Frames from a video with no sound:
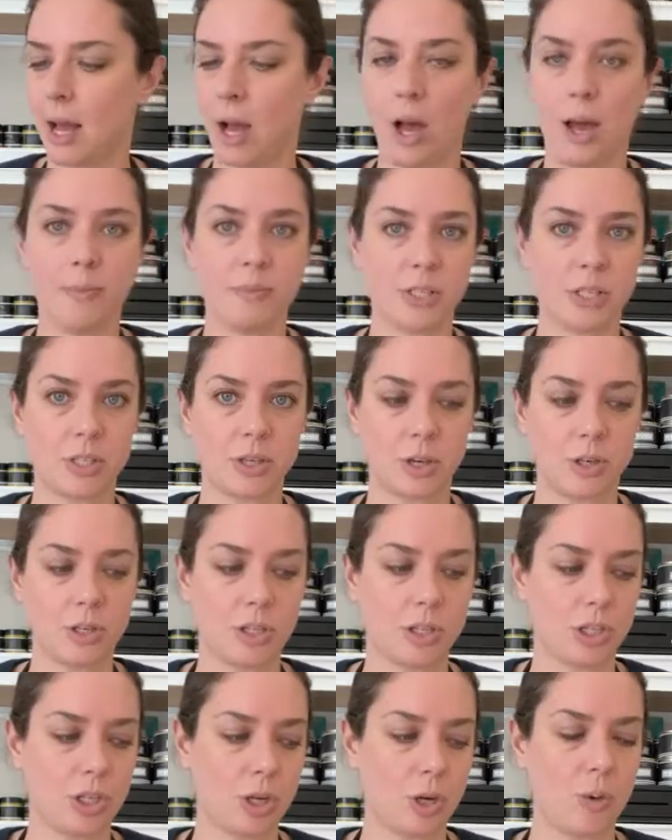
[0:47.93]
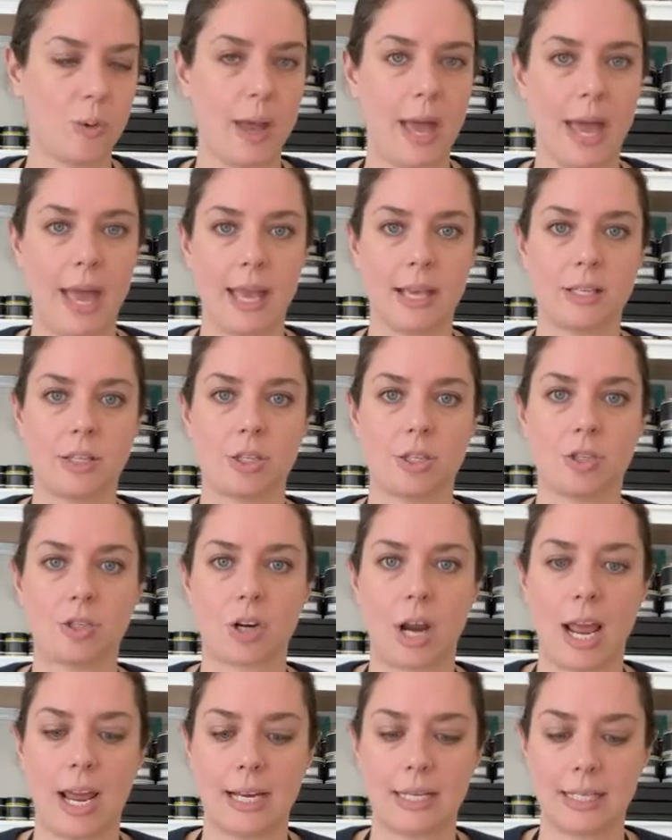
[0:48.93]
I'm just going to do a
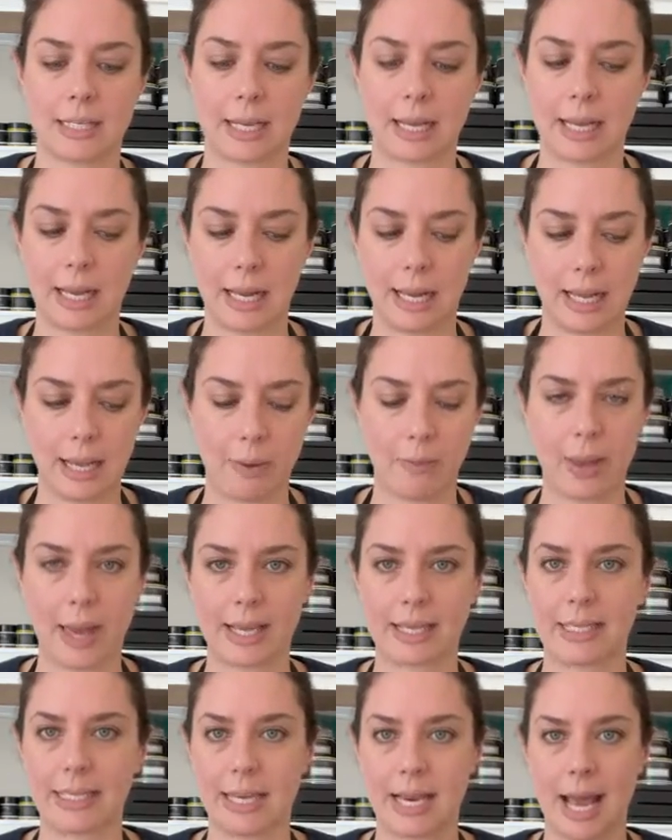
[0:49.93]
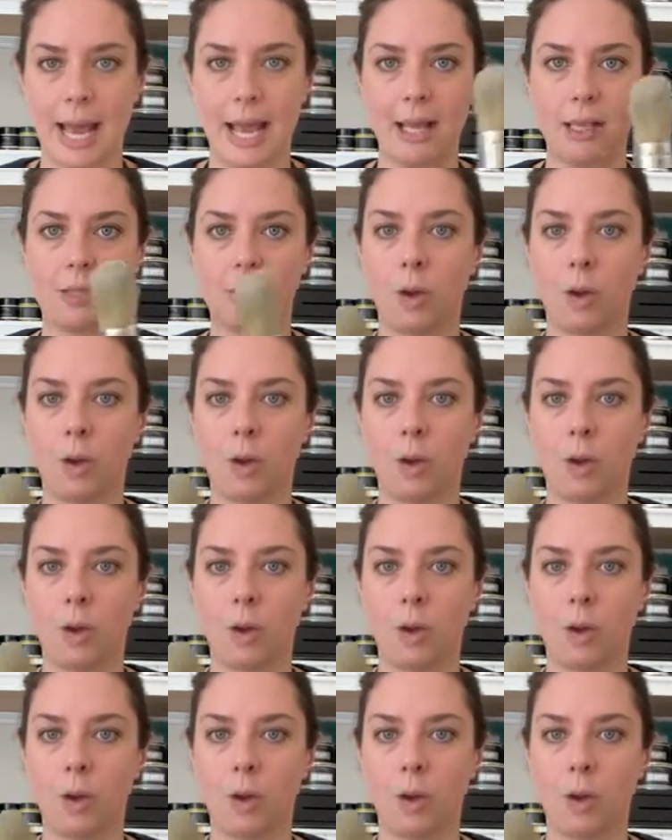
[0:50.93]
straight clear wax today.